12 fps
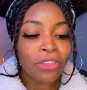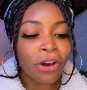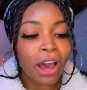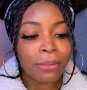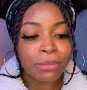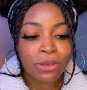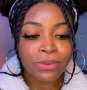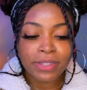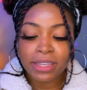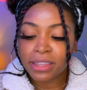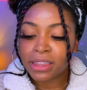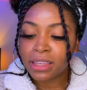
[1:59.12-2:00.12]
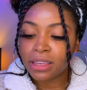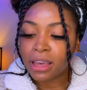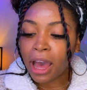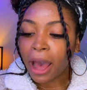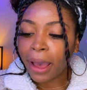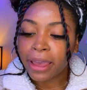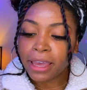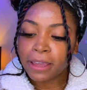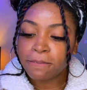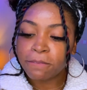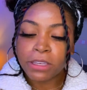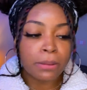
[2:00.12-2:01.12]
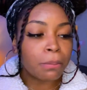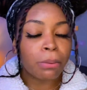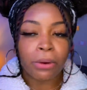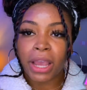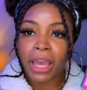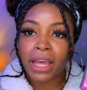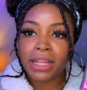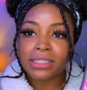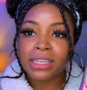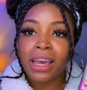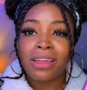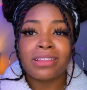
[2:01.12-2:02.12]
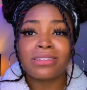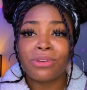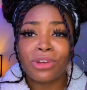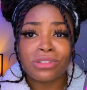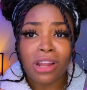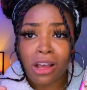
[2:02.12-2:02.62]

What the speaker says: I'm using the I Envy brand, this video is not